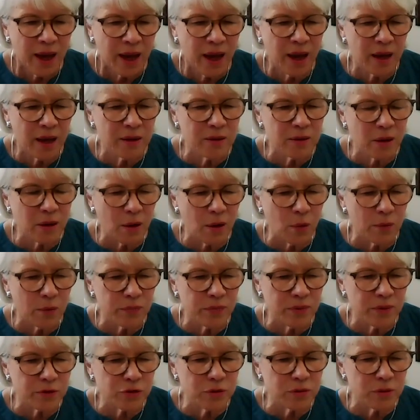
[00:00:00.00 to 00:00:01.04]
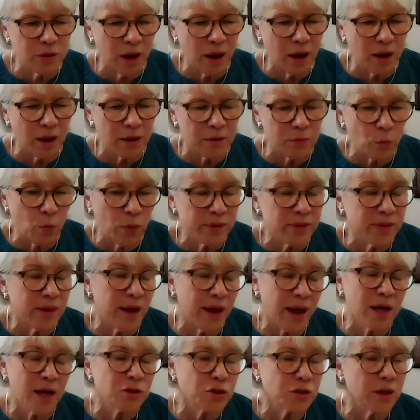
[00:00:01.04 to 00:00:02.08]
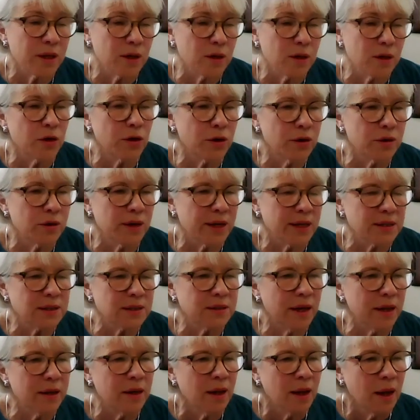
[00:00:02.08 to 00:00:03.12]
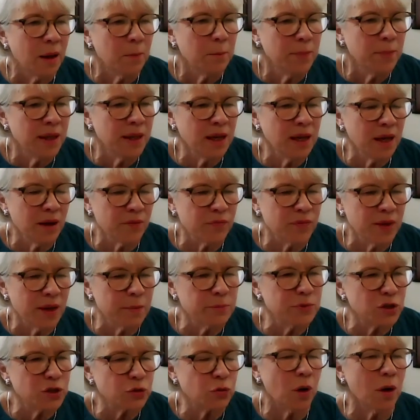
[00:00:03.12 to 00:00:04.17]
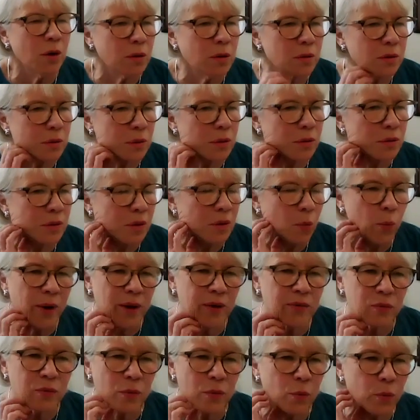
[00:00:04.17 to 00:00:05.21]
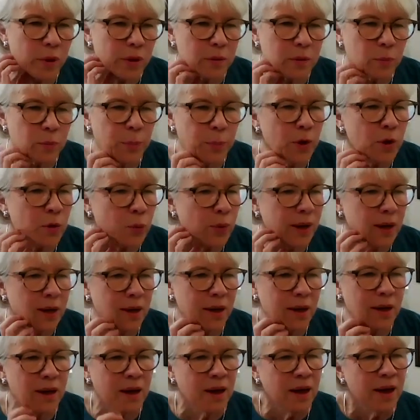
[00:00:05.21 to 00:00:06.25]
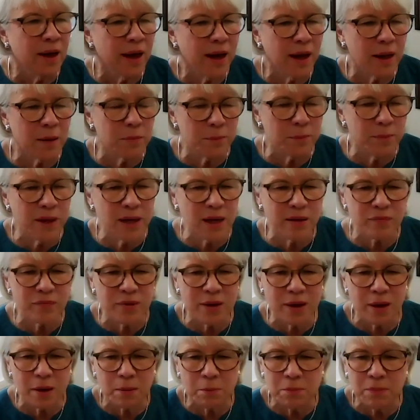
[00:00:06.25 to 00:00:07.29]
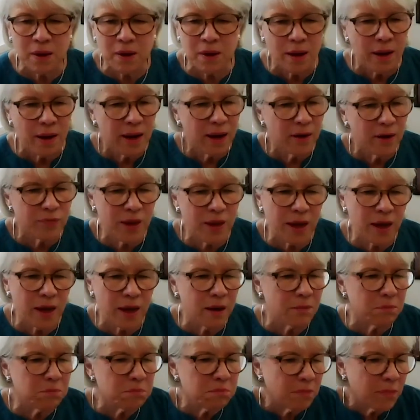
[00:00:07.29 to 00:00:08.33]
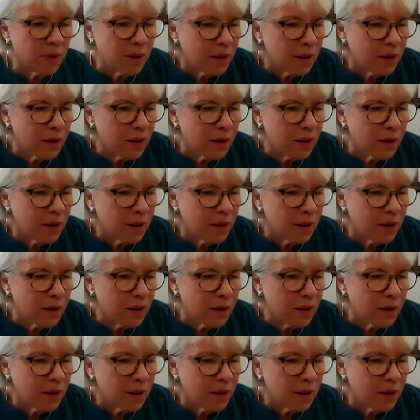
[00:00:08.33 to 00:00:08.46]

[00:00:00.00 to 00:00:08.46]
and uh, what they actually learned is that many of them struggled with with book reading, and many of them, if they,